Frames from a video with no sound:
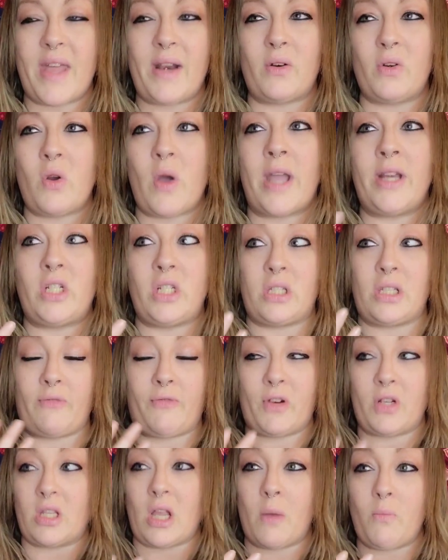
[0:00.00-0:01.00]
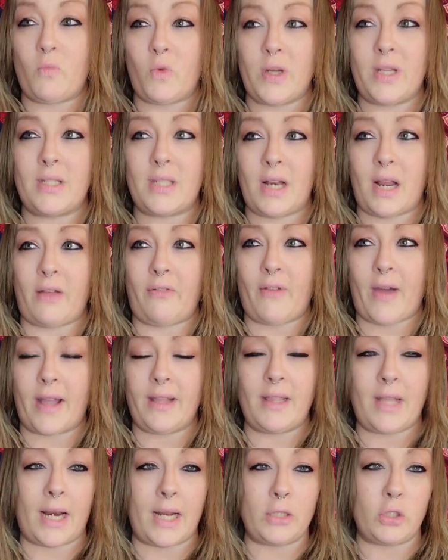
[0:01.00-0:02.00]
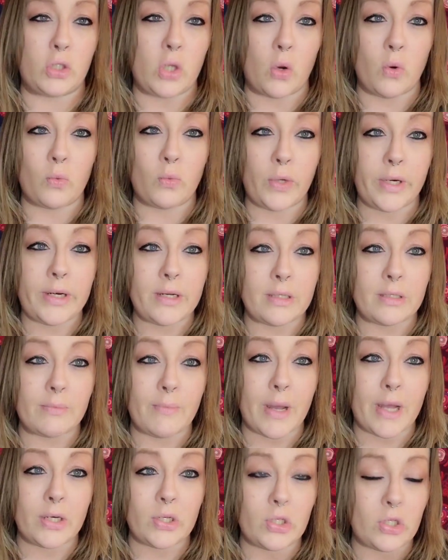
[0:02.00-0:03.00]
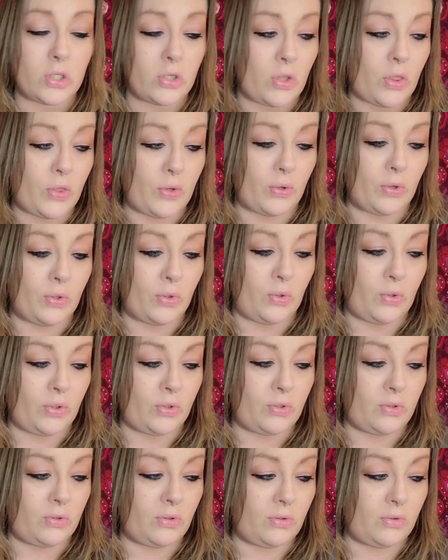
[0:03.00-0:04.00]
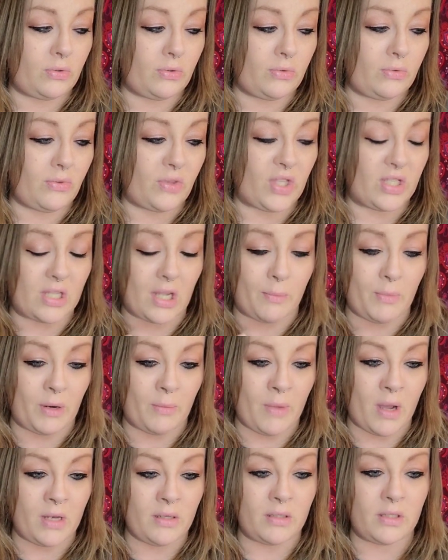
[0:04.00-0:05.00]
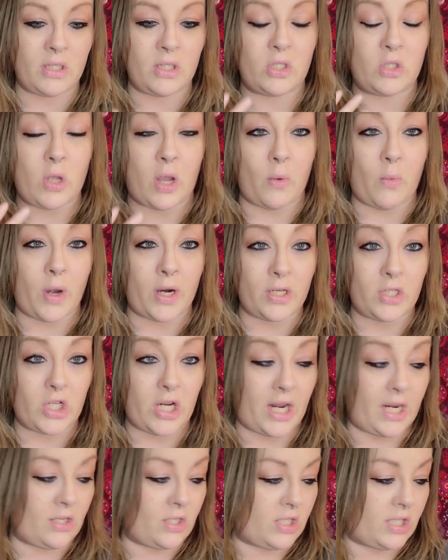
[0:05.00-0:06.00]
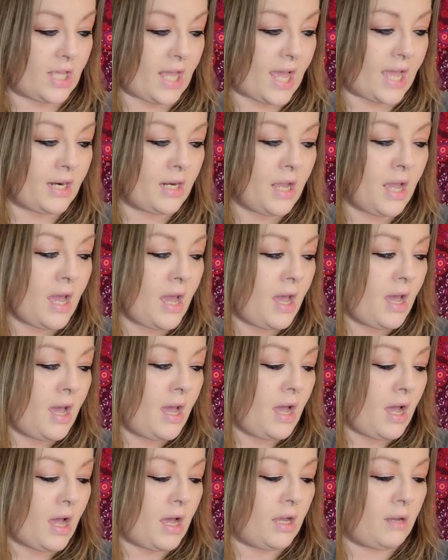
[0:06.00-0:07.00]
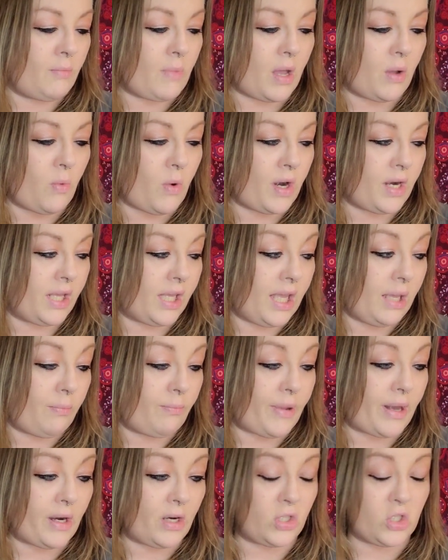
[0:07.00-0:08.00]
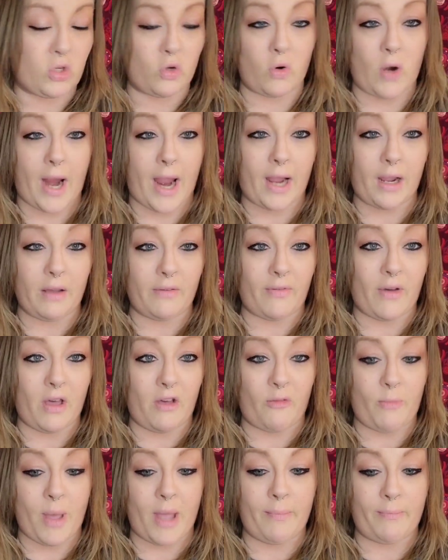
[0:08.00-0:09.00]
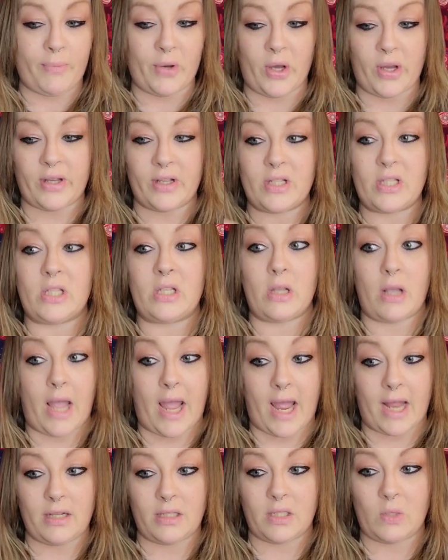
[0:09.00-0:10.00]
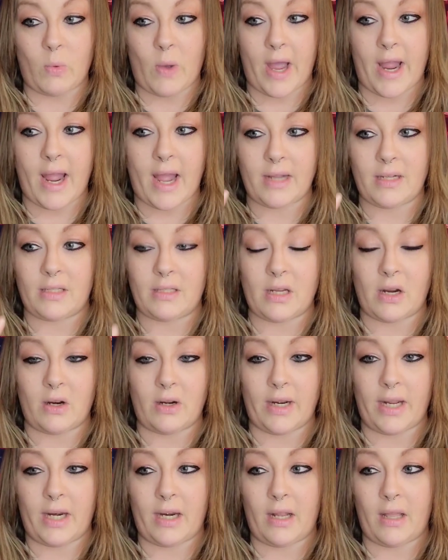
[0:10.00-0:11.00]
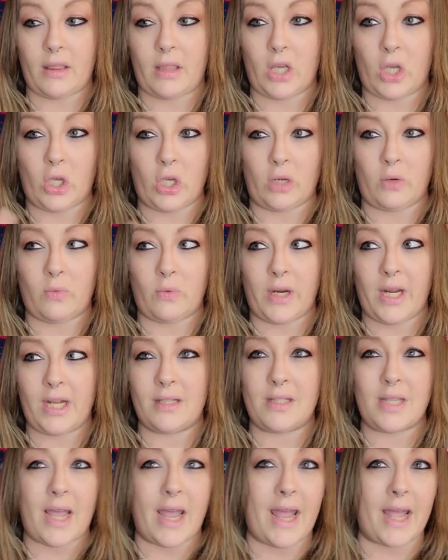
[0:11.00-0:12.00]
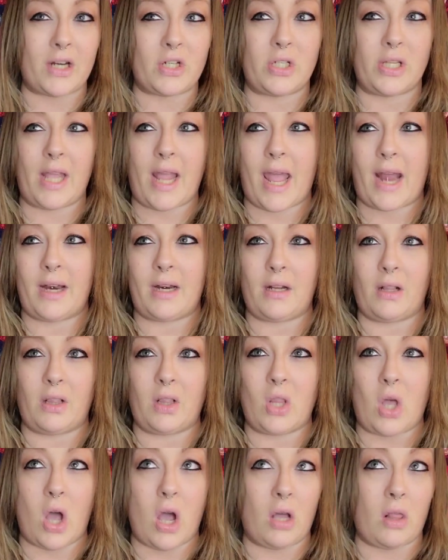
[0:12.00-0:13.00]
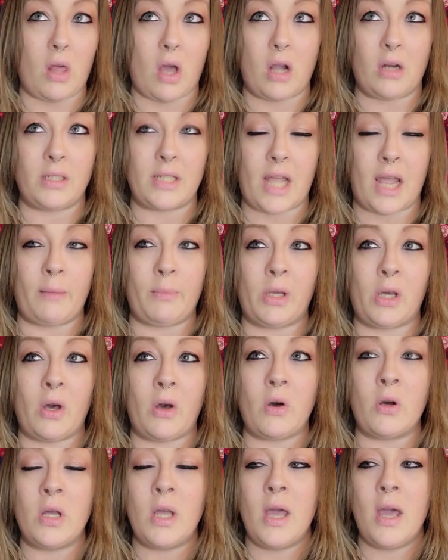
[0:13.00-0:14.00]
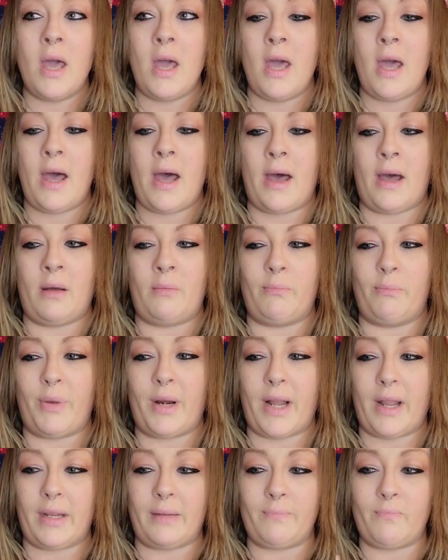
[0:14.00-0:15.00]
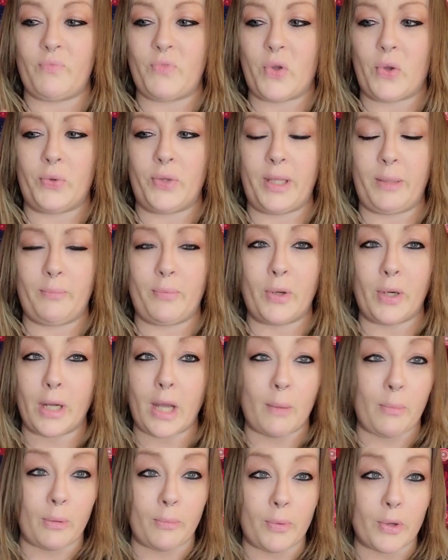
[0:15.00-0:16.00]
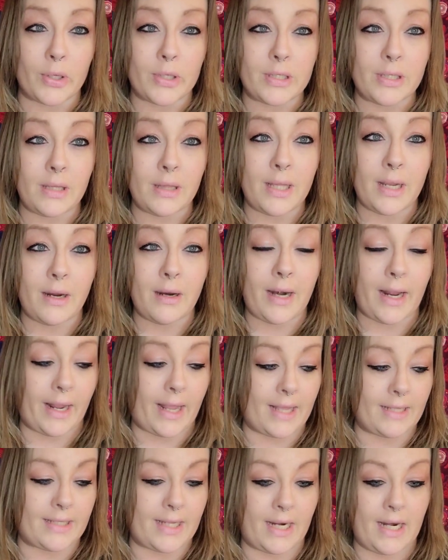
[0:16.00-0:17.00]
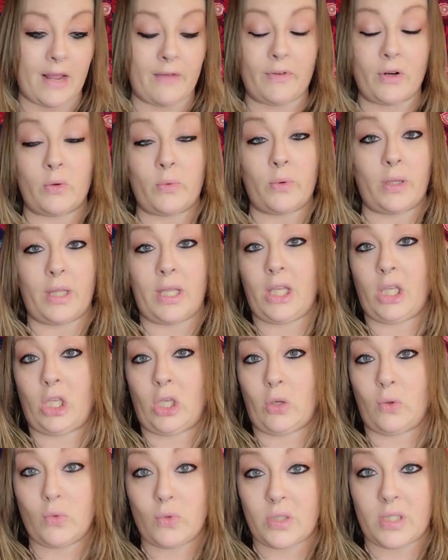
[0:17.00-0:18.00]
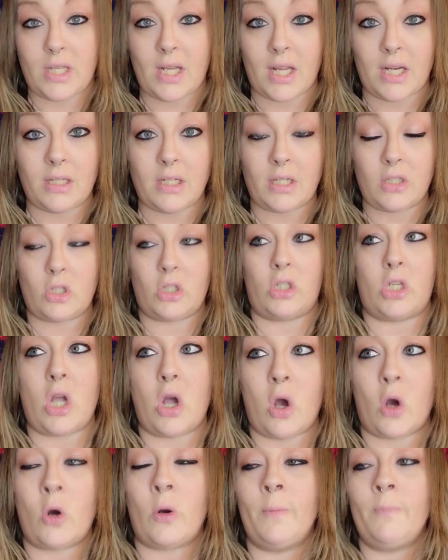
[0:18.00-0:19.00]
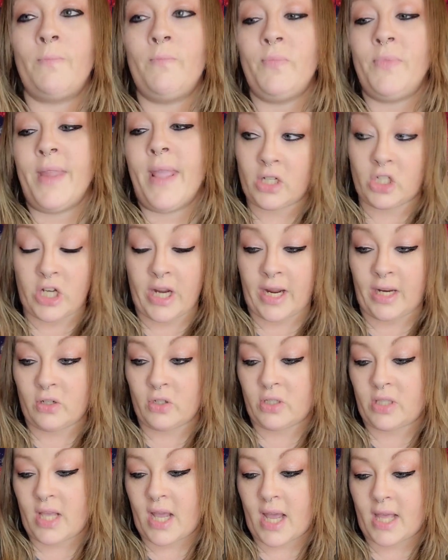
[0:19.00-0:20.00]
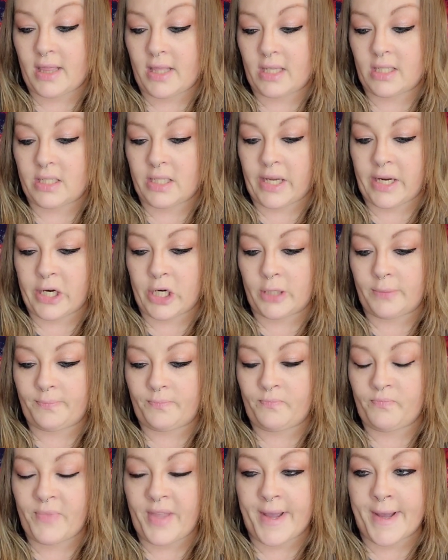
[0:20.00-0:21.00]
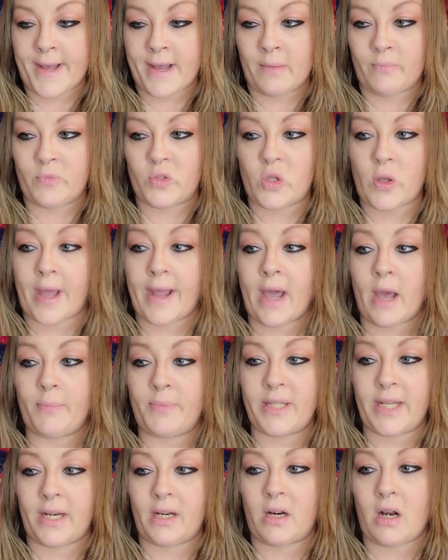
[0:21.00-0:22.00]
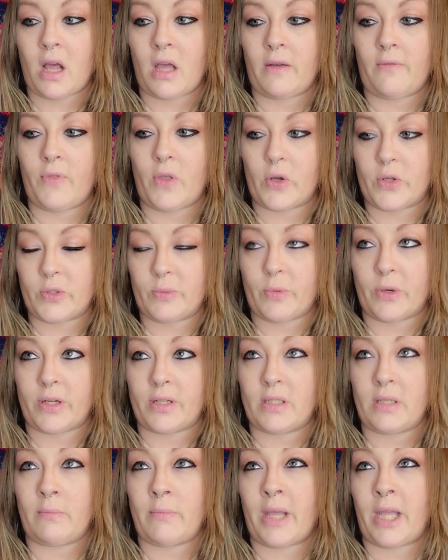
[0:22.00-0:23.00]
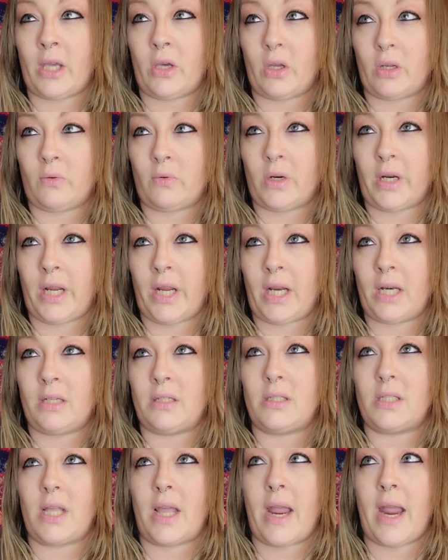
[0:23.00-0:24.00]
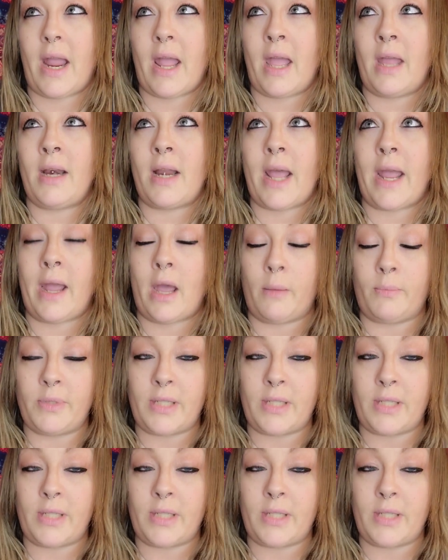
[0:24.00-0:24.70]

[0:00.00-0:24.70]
I don't know, I just, for some reason I find that I don't read as much through the summer months. So I want to change that. I want to keep better track of all of my books, hence why I started the Goodreads. I actually had it a long time ago. But I only put a couple books in there, and I guess I never really used it. So we're going to change that this year. So I updated all of those books in my Goodreads, and I